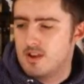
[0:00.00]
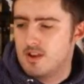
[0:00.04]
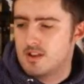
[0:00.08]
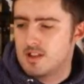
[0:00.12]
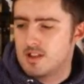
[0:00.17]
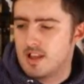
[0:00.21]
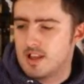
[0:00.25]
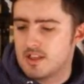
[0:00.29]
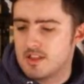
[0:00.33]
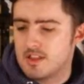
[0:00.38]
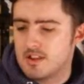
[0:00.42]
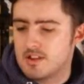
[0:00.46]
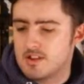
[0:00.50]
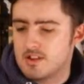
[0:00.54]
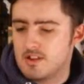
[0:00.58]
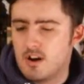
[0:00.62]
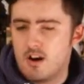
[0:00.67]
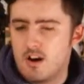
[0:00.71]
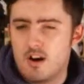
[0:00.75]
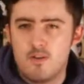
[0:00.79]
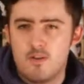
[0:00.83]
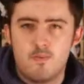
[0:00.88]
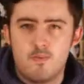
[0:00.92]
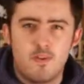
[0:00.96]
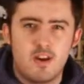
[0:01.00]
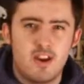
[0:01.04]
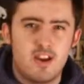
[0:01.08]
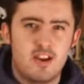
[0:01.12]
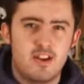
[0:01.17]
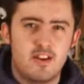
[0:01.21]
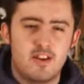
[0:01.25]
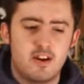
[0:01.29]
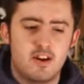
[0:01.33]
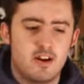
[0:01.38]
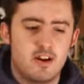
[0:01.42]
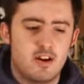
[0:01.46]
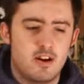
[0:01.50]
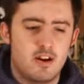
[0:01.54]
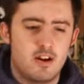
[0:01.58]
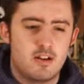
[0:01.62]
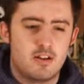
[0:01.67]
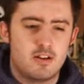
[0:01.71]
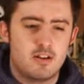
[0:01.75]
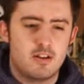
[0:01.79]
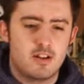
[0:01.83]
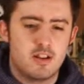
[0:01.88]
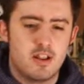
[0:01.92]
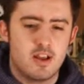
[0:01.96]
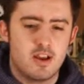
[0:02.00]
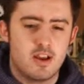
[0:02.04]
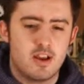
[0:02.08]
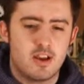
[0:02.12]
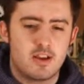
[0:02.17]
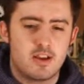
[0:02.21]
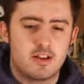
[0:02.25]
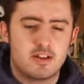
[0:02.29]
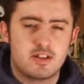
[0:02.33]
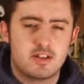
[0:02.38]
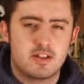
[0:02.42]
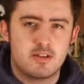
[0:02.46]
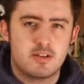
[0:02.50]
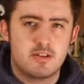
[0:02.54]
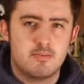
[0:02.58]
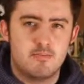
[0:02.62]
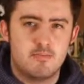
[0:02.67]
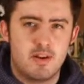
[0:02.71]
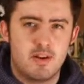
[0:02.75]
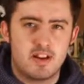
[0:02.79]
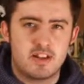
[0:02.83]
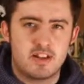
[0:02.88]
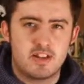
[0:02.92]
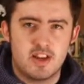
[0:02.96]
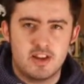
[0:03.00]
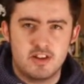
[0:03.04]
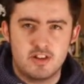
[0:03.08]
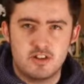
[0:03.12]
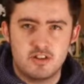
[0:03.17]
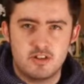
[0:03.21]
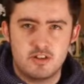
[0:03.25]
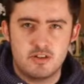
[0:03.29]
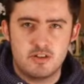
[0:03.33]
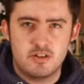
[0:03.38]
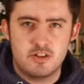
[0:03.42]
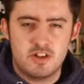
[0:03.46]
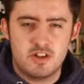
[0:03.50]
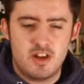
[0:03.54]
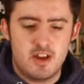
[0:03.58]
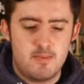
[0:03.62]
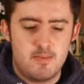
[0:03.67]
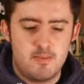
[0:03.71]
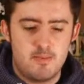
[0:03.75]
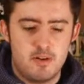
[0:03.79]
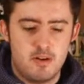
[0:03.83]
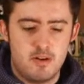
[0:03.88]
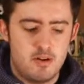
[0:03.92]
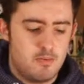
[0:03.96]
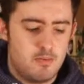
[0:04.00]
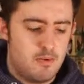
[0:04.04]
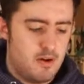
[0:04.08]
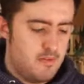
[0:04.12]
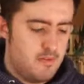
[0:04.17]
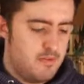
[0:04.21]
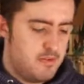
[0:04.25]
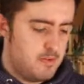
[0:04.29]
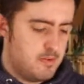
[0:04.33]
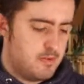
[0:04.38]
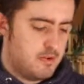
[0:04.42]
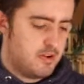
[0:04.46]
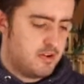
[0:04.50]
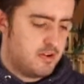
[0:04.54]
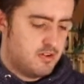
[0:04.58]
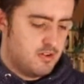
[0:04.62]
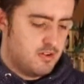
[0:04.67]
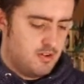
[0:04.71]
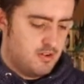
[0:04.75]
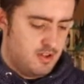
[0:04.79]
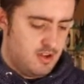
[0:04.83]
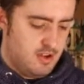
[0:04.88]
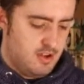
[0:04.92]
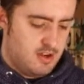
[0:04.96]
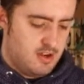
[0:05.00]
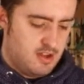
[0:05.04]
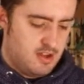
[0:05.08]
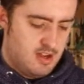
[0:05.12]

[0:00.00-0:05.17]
like the Darth Vader like meditation chamber or whatever you want to call it.